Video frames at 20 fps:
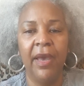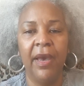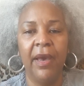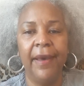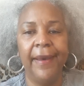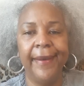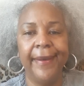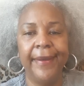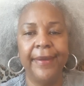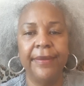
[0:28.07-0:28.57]

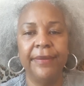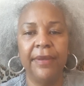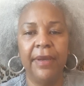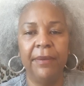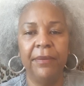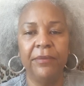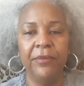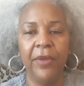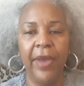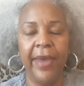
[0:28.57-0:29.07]
I
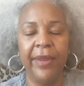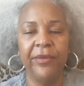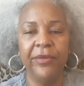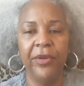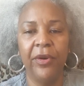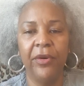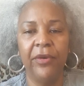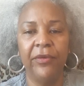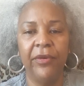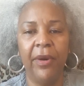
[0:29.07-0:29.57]
don't
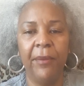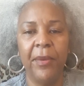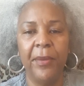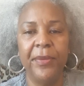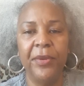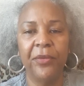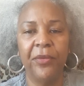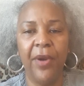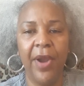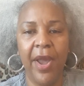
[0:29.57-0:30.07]
know if I'm gonna
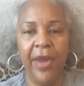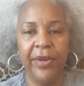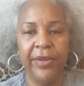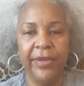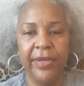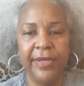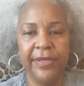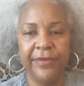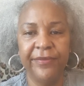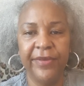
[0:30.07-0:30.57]
be rounding
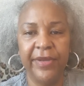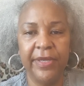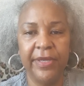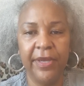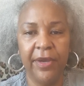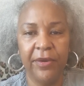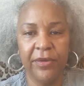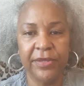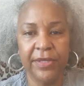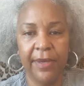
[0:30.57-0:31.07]
these
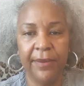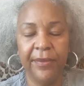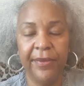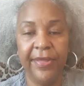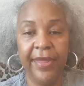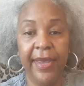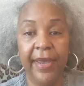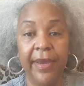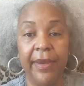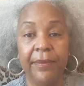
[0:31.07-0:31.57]
videos up with
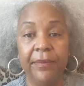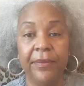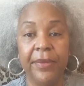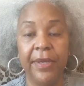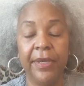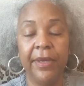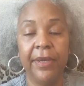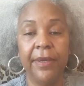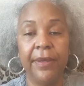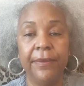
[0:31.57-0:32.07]
that, but